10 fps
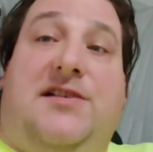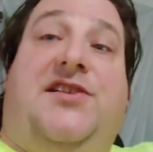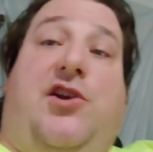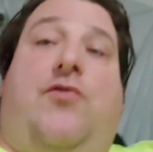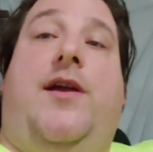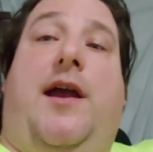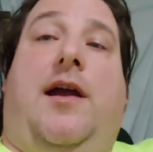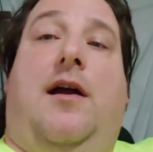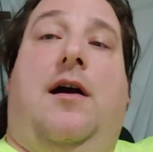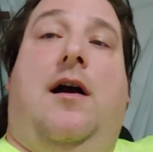
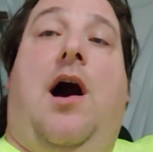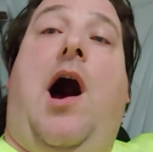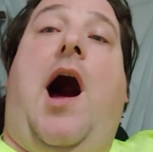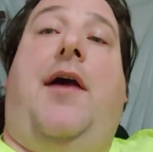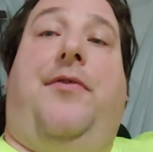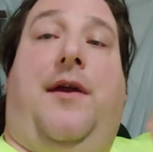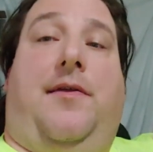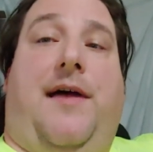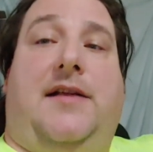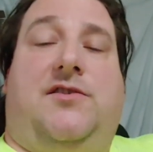decreeing, I
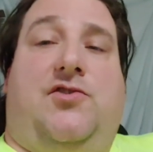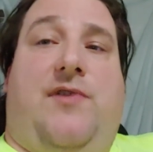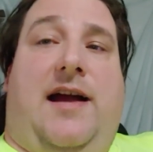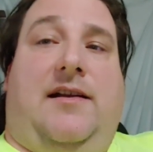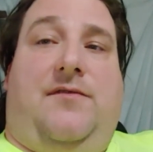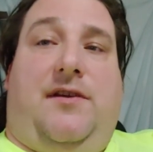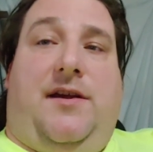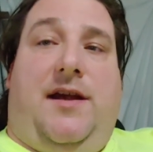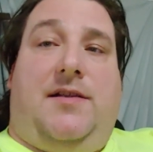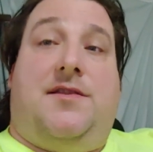think that's attractive to
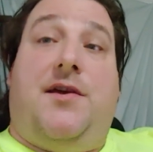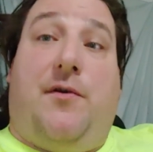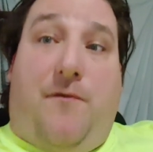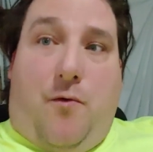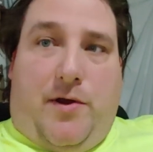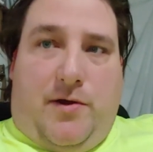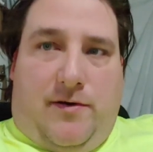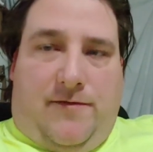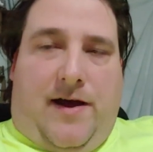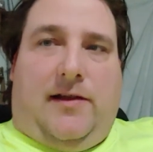kids, therefore
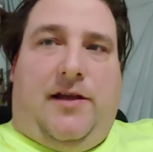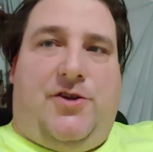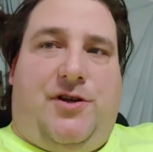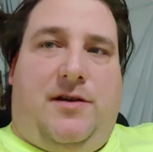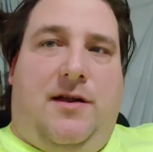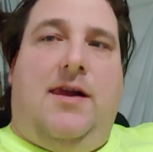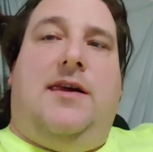you're in violation.